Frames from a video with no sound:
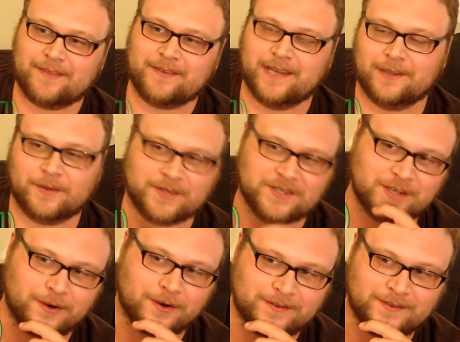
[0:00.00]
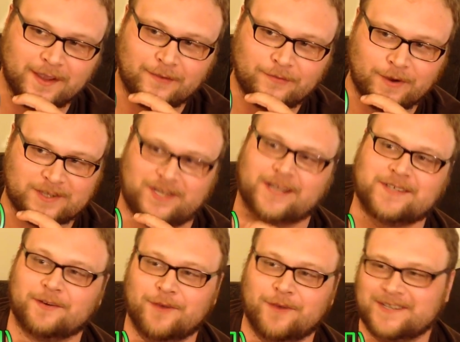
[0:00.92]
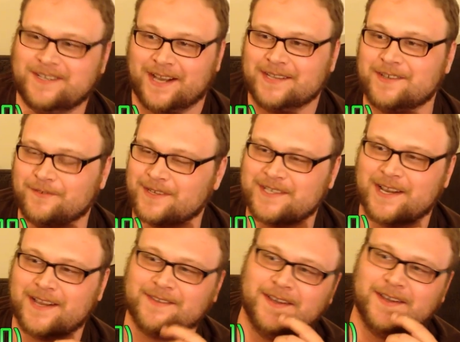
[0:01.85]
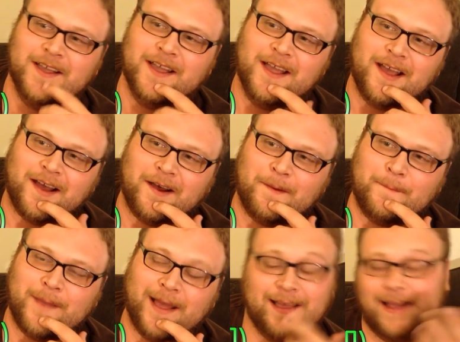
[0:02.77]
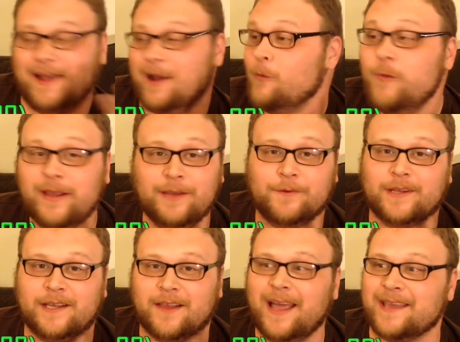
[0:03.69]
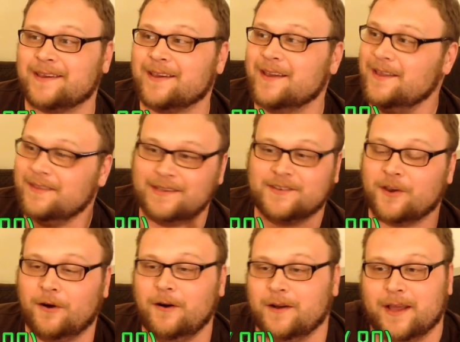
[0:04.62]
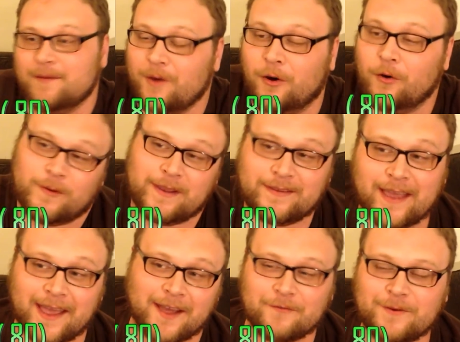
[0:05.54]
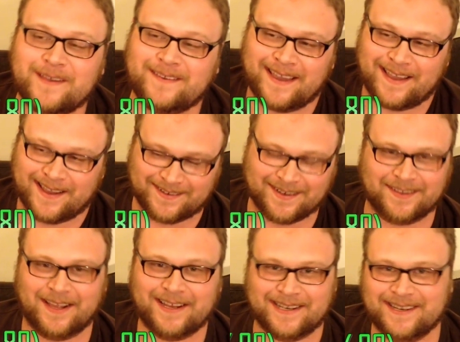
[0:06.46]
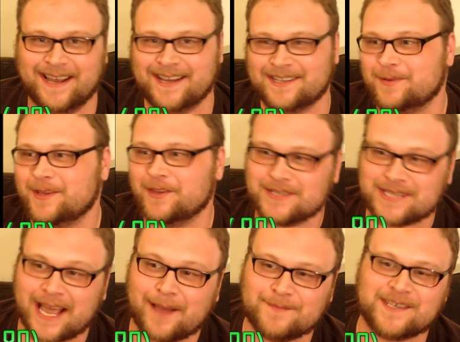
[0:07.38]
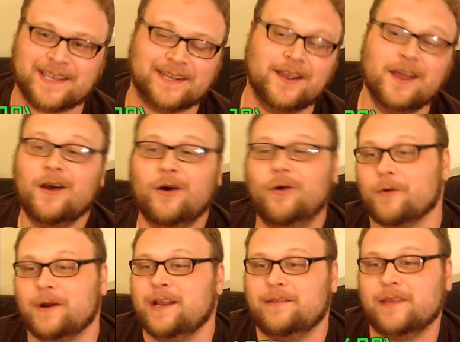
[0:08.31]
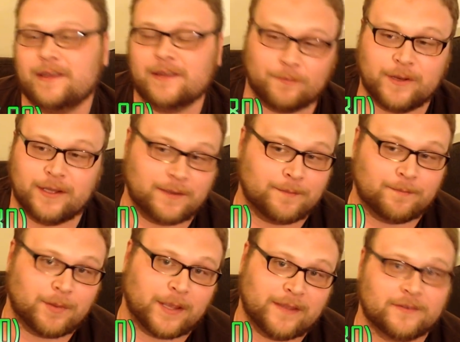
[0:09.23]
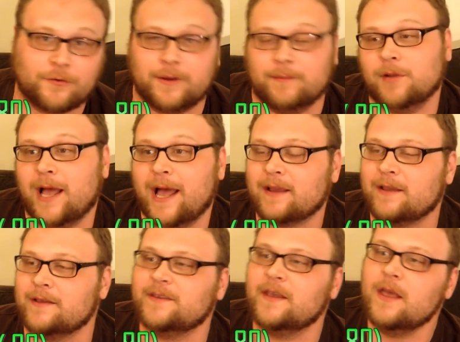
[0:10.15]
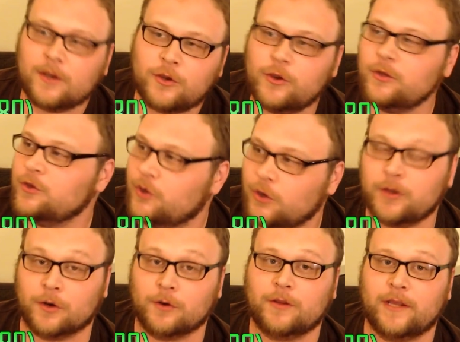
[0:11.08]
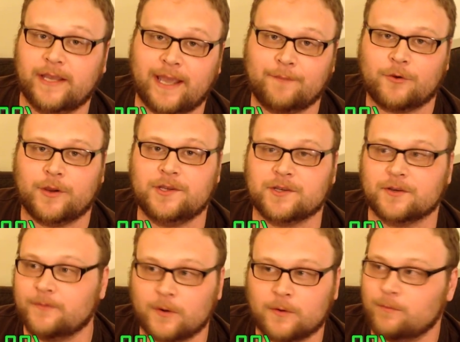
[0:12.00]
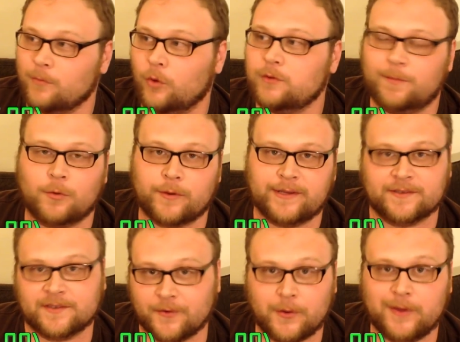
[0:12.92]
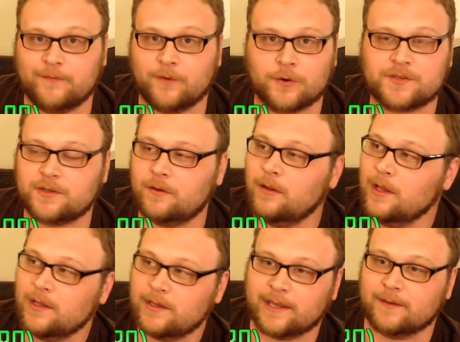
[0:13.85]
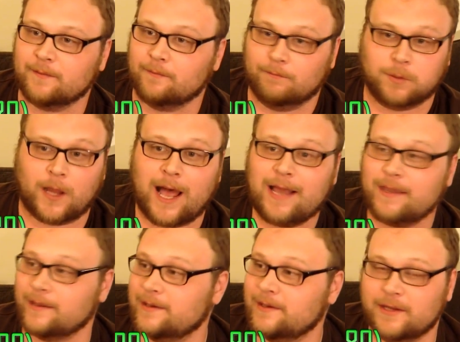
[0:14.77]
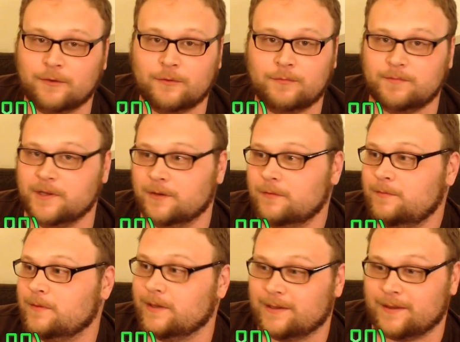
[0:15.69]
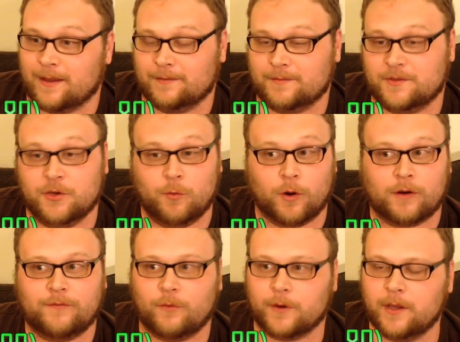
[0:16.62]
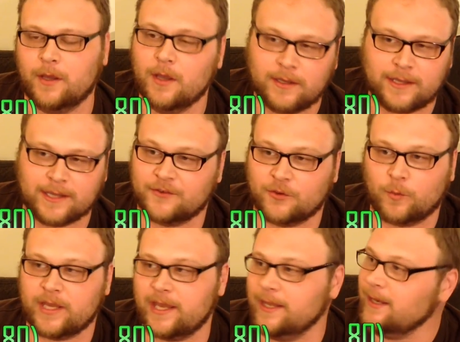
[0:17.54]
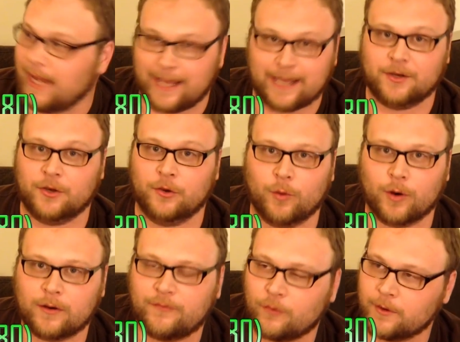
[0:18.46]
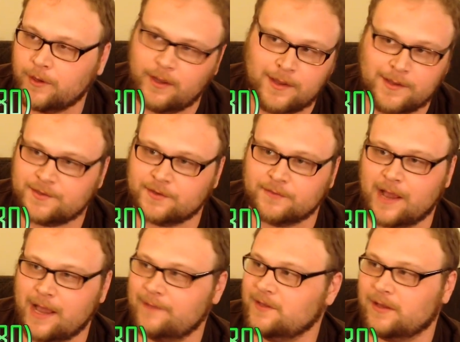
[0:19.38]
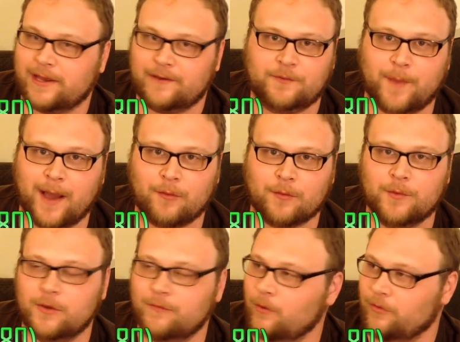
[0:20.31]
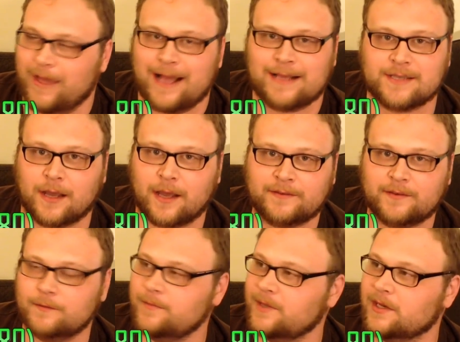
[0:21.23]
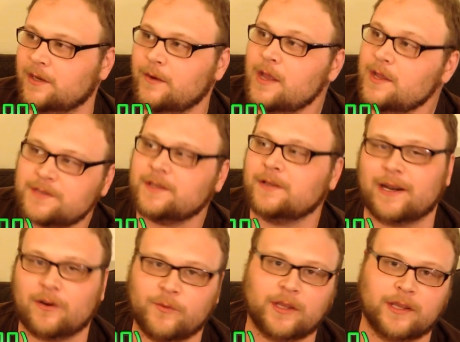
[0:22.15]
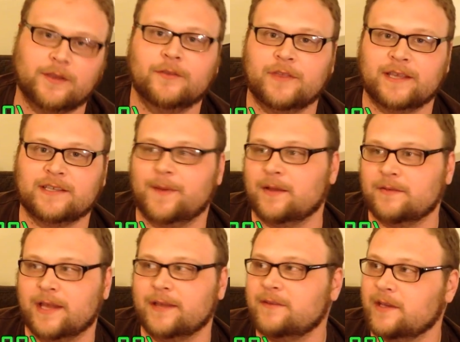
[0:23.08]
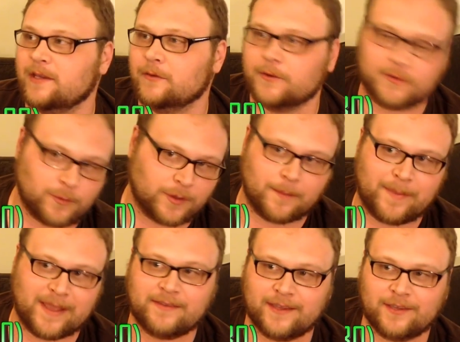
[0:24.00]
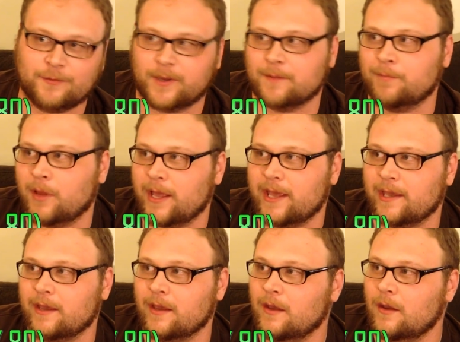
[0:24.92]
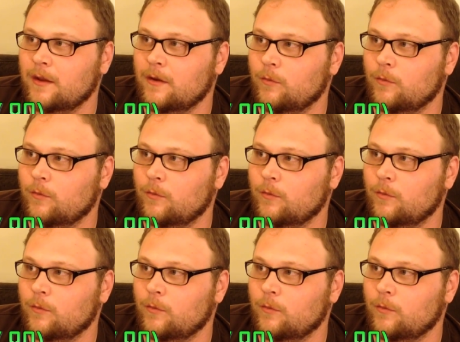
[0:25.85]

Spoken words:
Death Dealer to start us off. Rakshasa, Rakshasa, Rakshasa. I really like this card. I always have. We see it in a lot of decks, whether it's Abzan or anything that really plays green-black, because good early game creature for multiple reasons. Very versatile, can block and deal, you know, do work for you, can swing in and do work for you, survives a lot of spot removal, that's awesome, you know, just a lot of really good things about Death Dealer, and it's one of the best things we could play